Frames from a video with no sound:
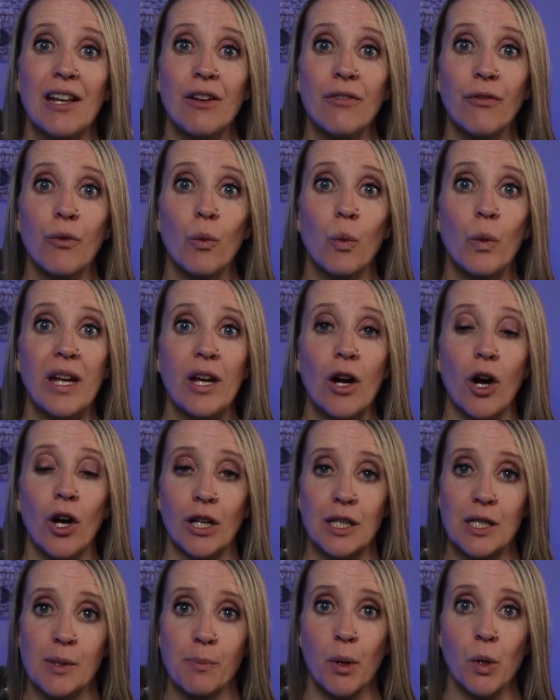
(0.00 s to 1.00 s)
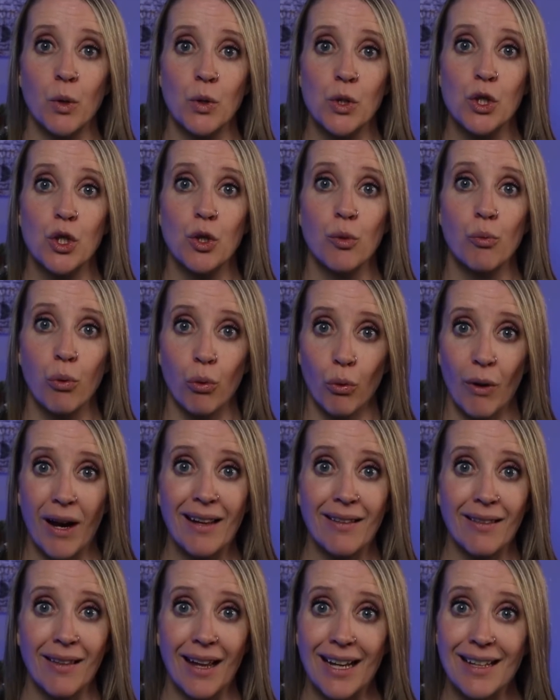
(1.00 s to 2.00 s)
if we are exposed to
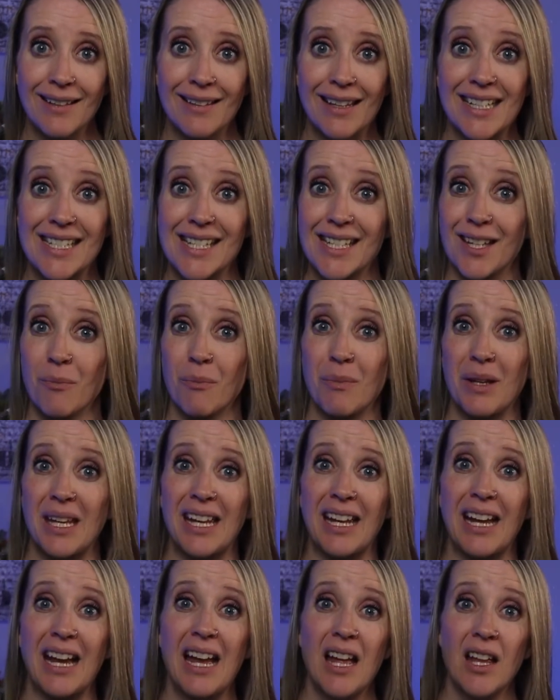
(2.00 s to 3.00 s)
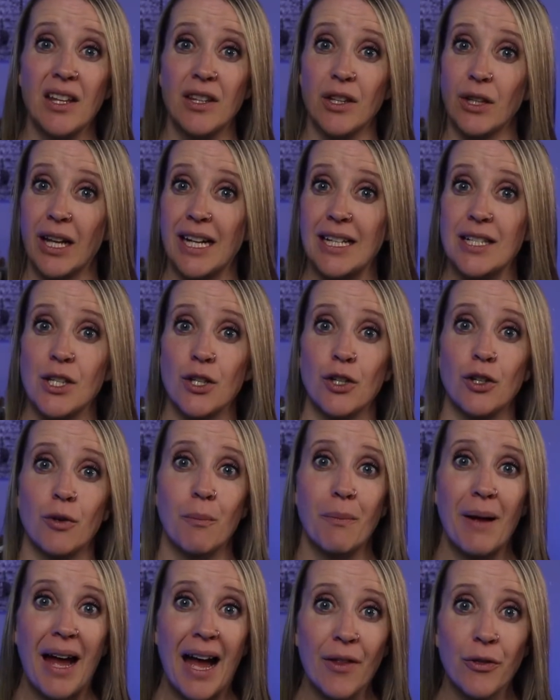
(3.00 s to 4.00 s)
bright light, this can be the lights in your
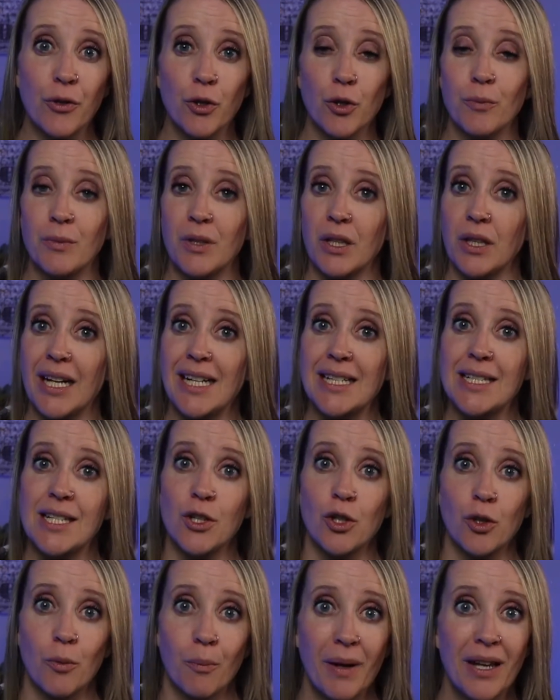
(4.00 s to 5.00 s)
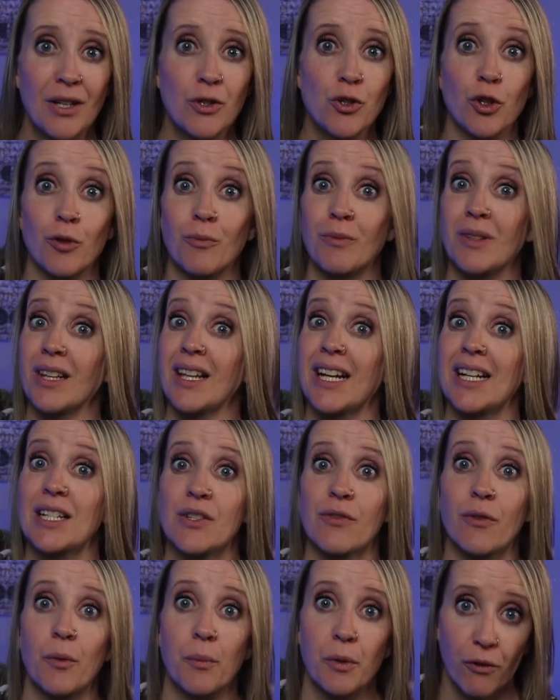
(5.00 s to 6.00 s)
bathroom, the lights in your bedroom, the
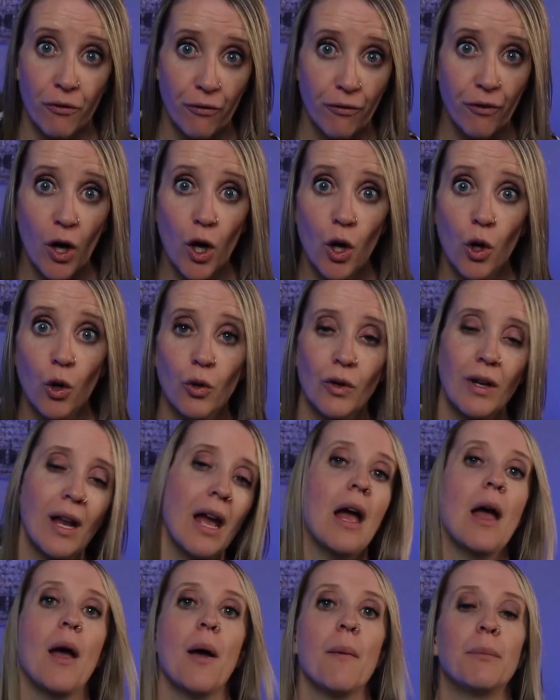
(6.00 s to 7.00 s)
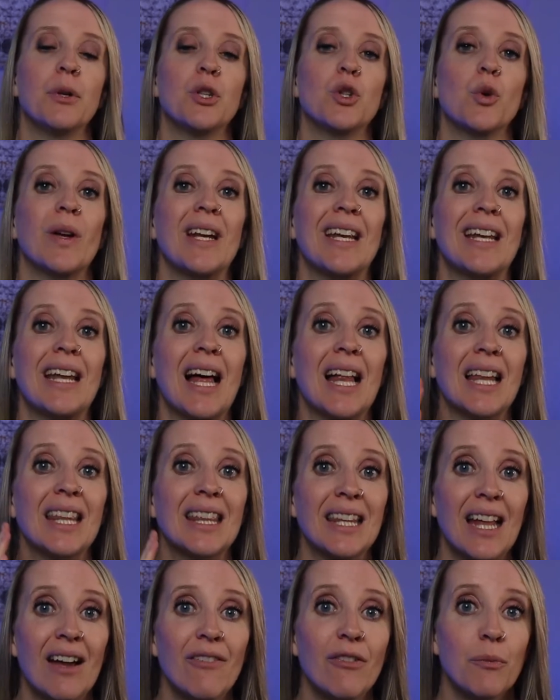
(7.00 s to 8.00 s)
lights from your phone, between
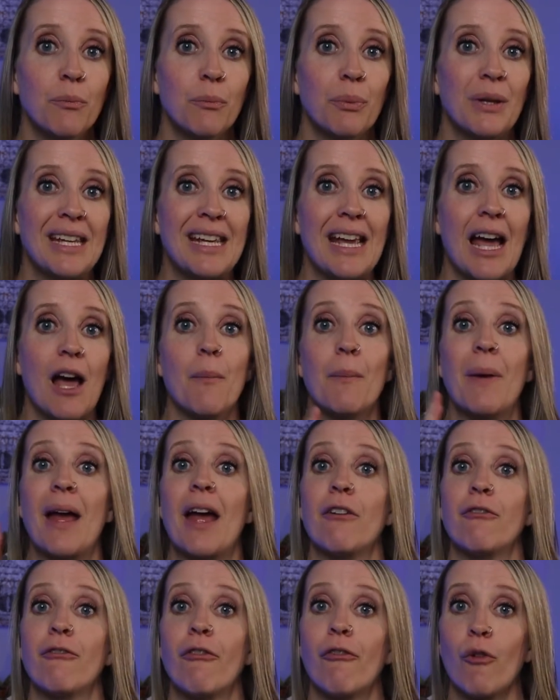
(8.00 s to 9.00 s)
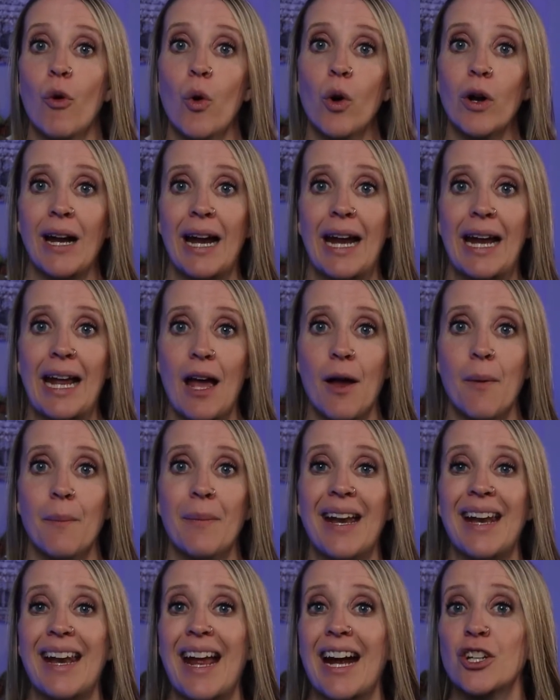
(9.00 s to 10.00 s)
11 p.m. and 4 a.m.,
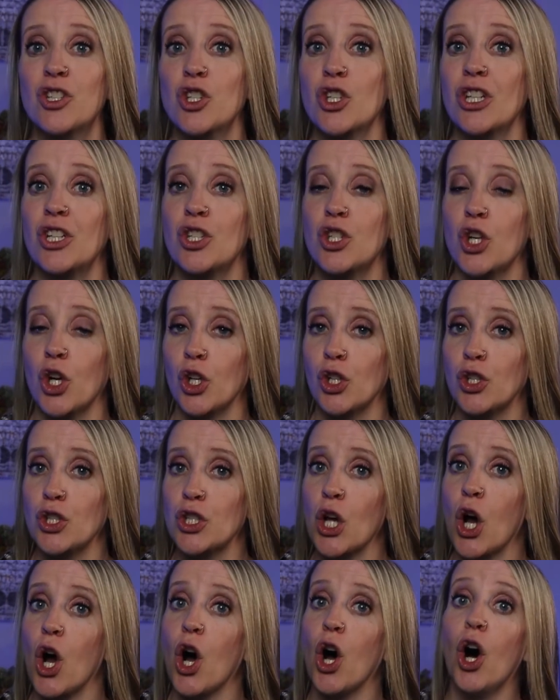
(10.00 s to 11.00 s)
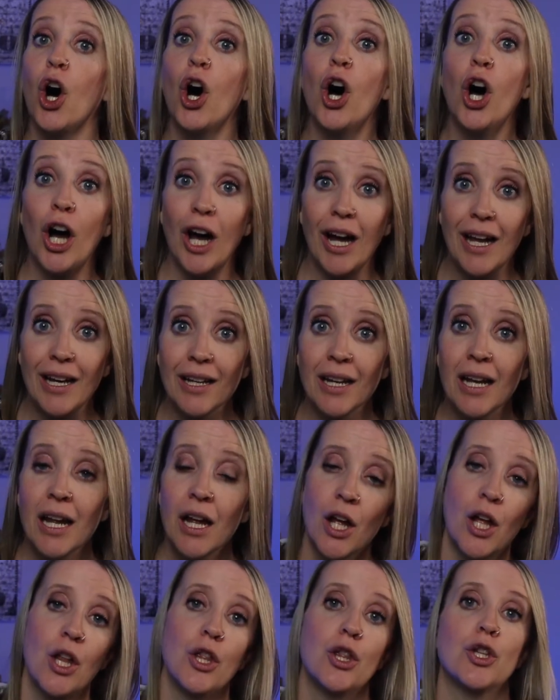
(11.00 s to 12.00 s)
it actually turns on
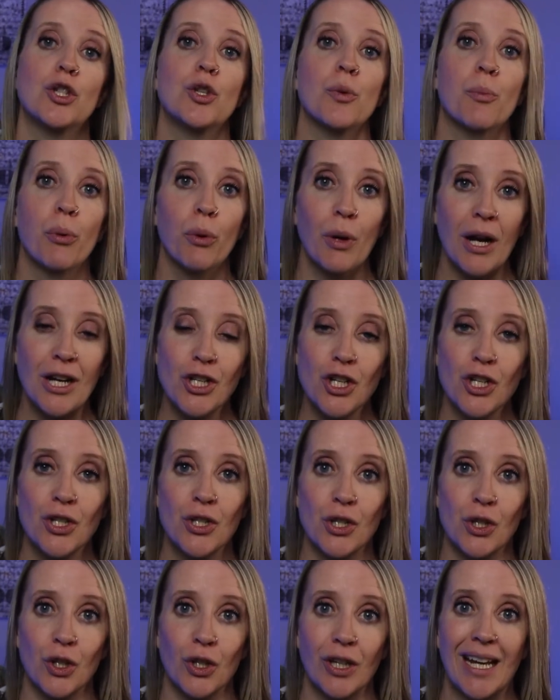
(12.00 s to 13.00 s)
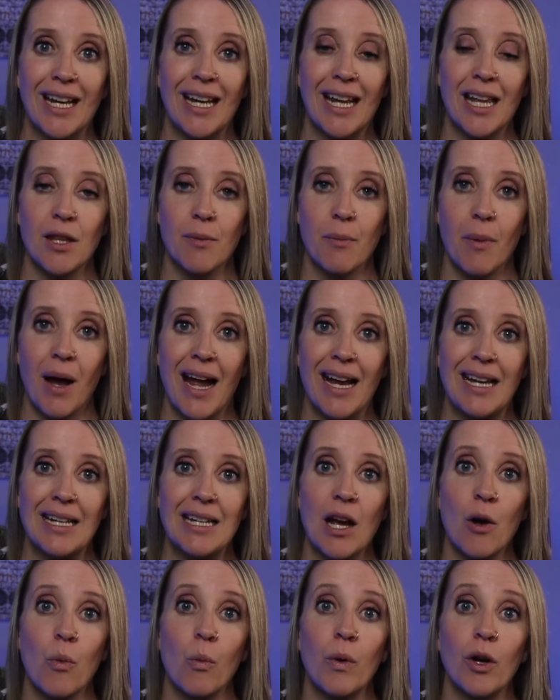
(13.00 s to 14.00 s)
the depression circuit in the
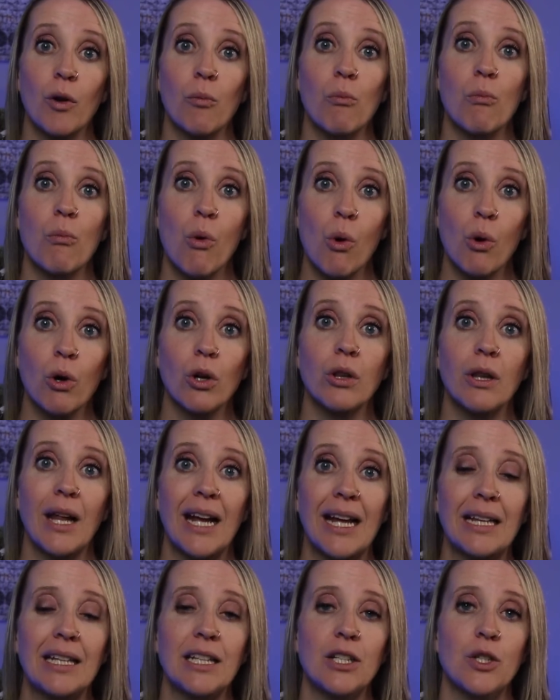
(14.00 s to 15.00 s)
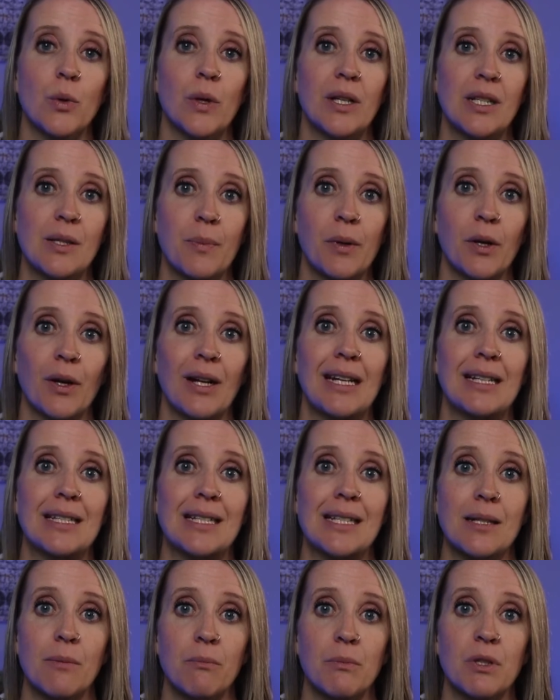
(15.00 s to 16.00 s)
mind, and we are more likely to
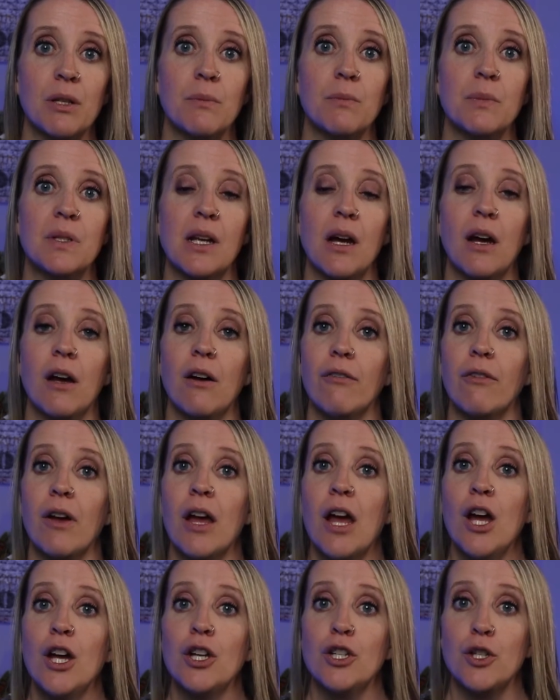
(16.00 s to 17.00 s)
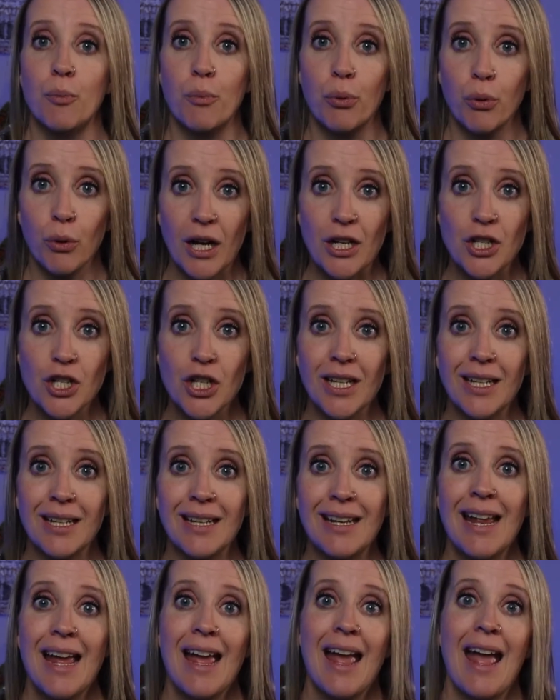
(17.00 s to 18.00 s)
experience symptoms of
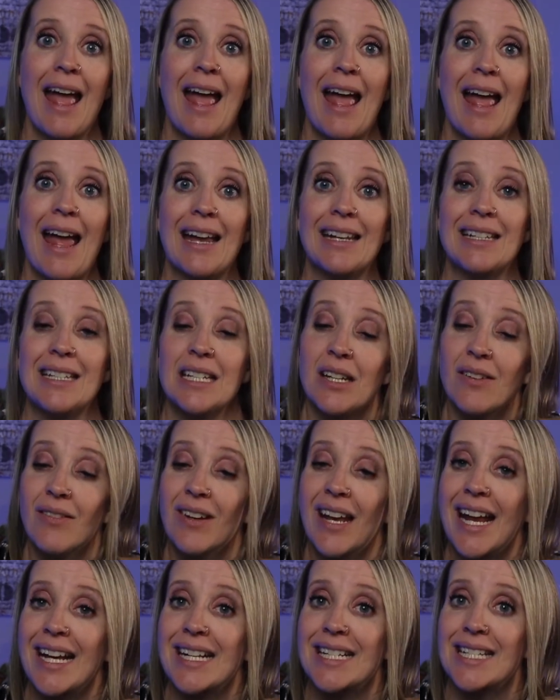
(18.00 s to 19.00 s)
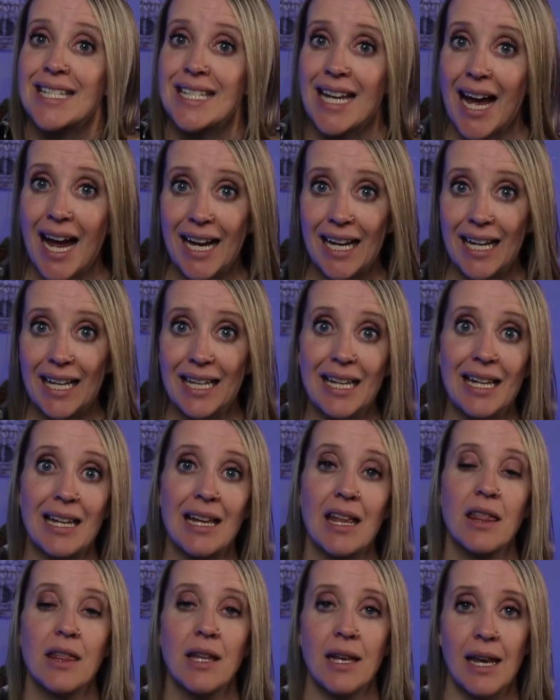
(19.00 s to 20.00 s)
depression and even
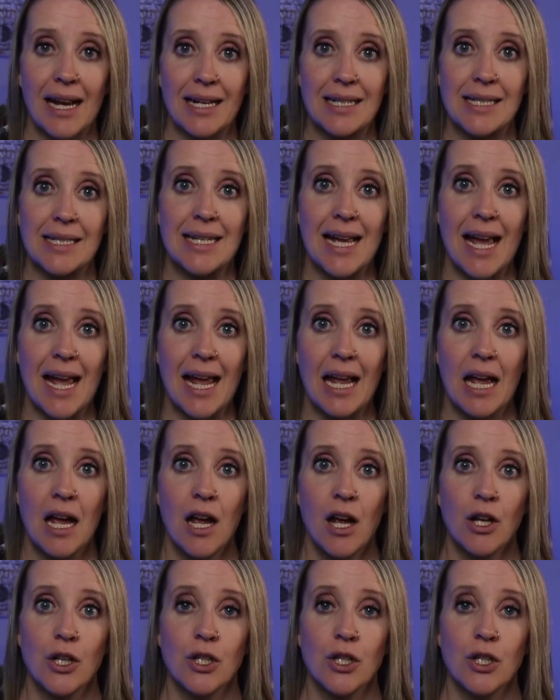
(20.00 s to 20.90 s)
anxiety the next day.